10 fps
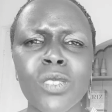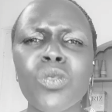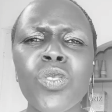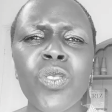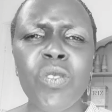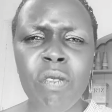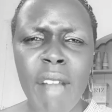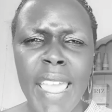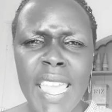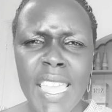
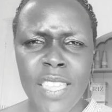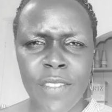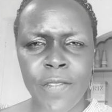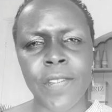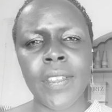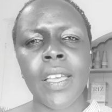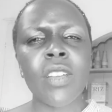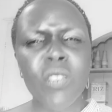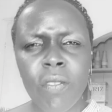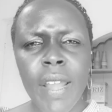crave
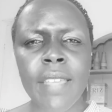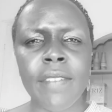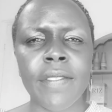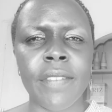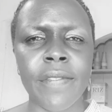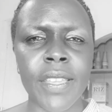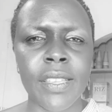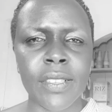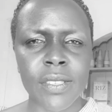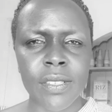the
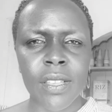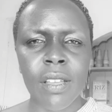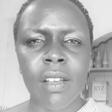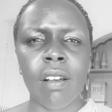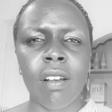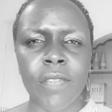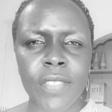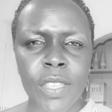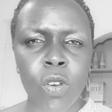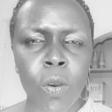face of
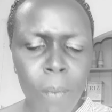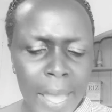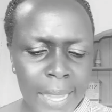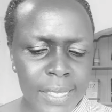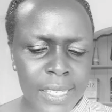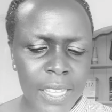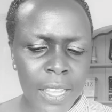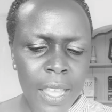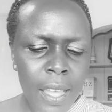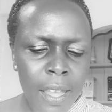the Almighty.
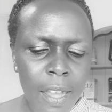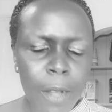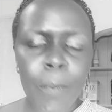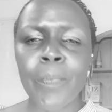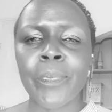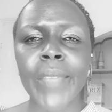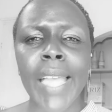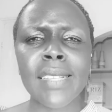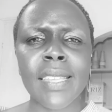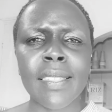
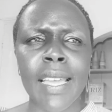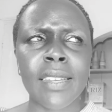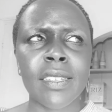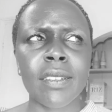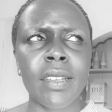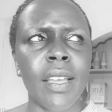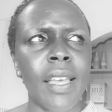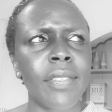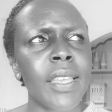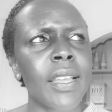I said that, I
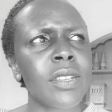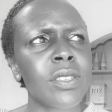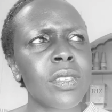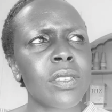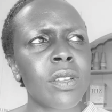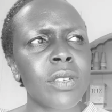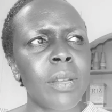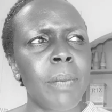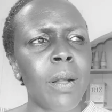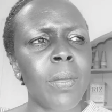think I talked
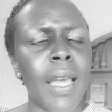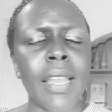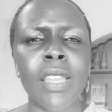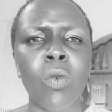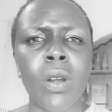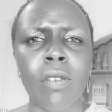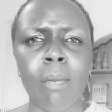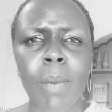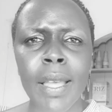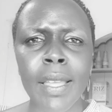about that in one of
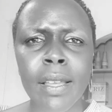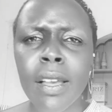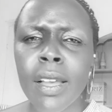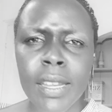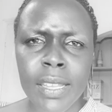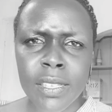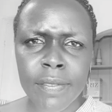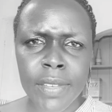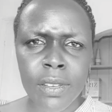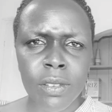my earliest
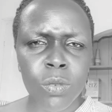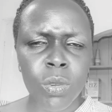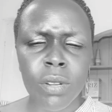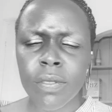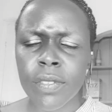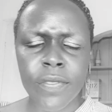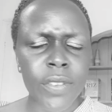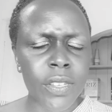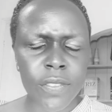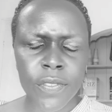videos, one of the
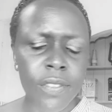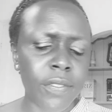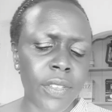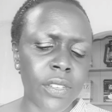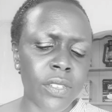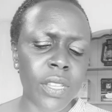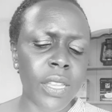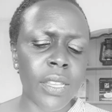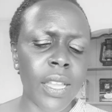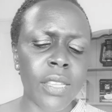first few videos.
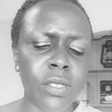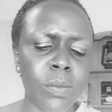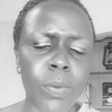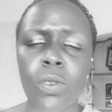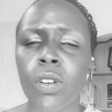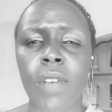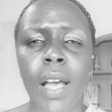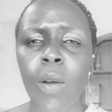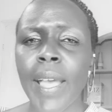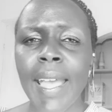I spoke of
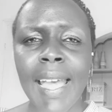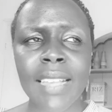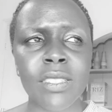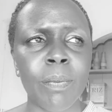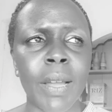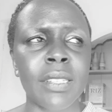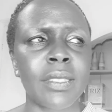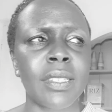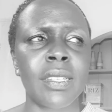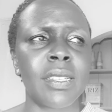how I asked
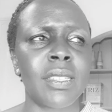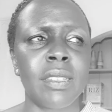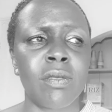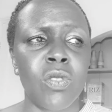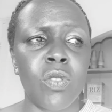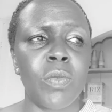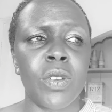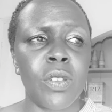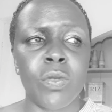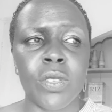pastors and
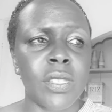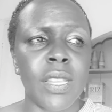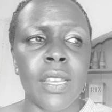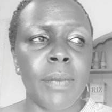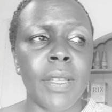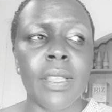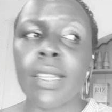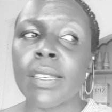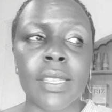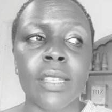nobody was telling me,
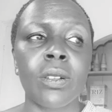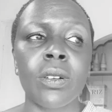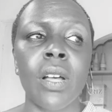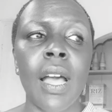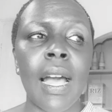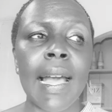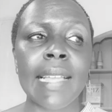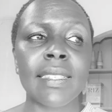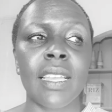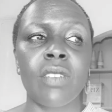until I
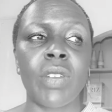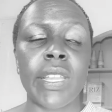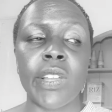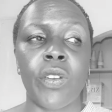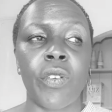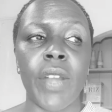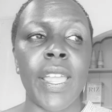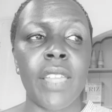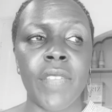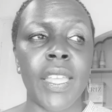started really
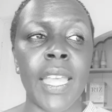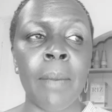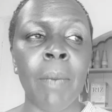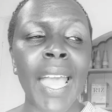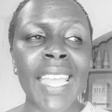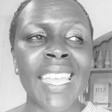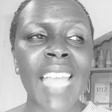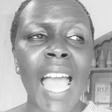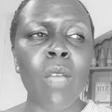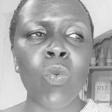craving him. I
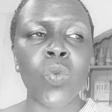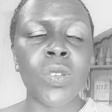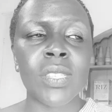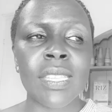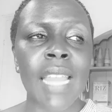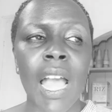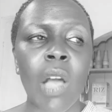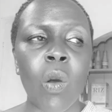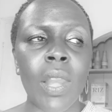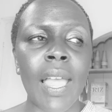was
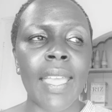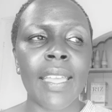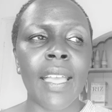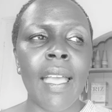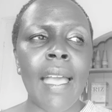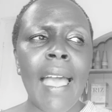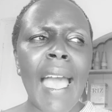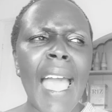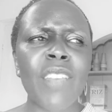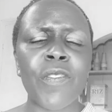now like,
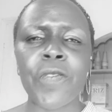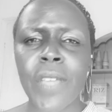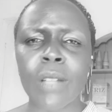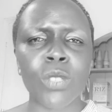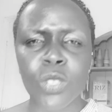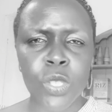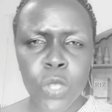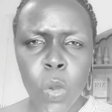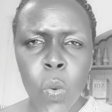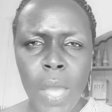I felt
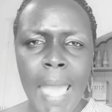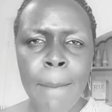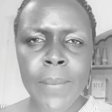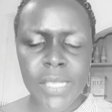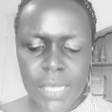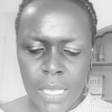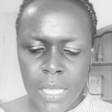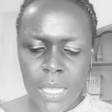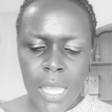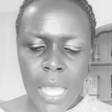so
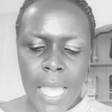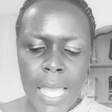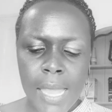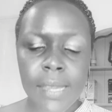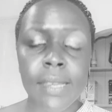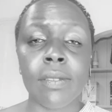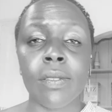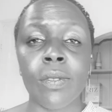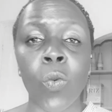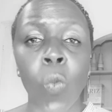empty. And
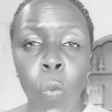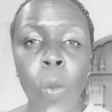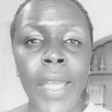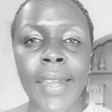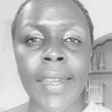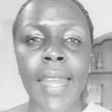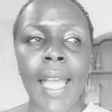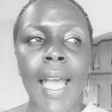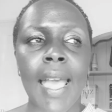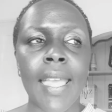when
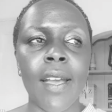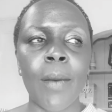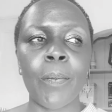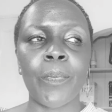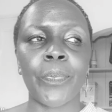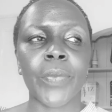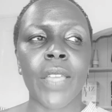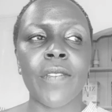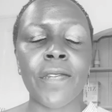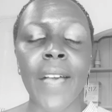I
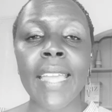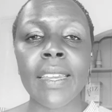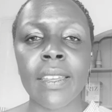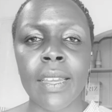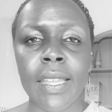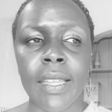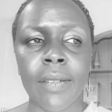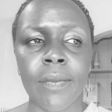finally